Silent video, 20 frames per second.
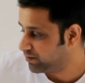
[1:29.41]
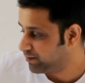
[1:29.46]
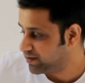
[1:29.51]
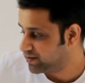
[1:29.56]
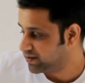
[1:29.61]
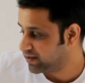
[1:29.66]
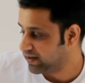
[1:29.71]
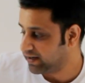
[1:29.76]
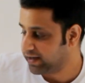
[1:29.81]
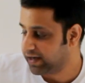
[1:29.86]

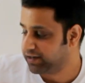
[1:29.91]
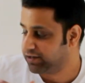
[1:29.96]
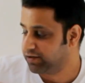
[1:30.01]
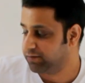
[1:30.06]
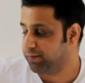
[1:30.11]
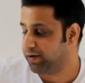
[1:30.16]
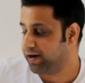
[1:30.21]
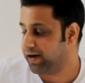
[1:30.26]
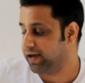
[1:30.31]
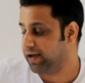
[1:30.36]
Basically I did
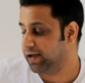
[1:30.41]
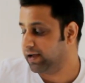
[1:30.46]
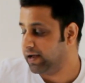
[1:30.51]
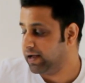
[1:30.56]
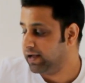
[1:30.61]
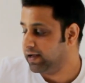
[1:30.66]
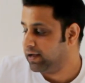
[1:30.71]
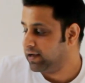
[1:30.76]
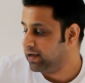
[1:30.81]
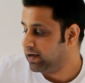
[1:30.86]
buy
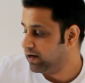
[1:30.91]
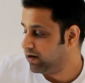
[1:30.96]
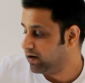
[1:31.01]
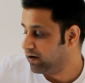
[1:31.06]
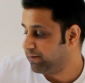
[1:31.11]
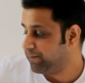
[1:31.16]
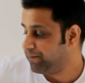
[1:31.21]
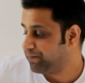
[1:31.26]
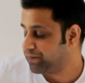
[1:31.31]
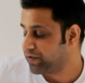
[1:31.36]

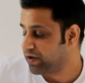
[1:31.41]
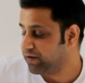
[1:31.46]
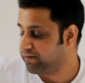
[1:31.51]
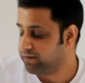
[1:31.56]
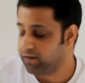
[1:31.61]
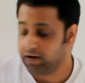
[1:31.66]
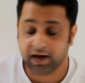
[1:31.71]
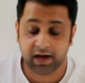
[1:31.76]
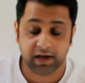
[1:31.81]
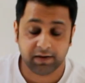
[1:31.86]
a
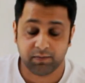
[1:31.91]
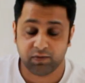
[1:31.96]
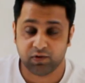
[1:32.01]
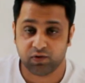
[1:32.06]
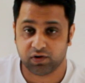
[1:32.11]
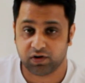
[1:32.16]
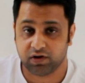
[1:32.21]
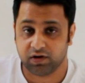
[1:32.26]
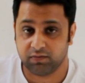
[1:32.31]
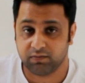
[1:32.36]
fly
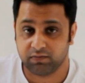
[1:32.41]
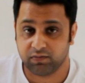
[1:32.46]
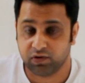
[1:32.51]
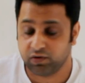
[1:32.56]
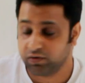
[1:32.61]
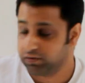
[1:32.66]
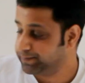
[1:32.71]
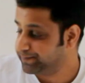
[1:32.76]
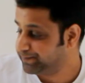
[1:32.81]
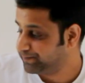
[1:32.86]
mode
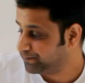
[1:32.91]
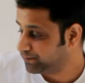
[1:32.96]
combo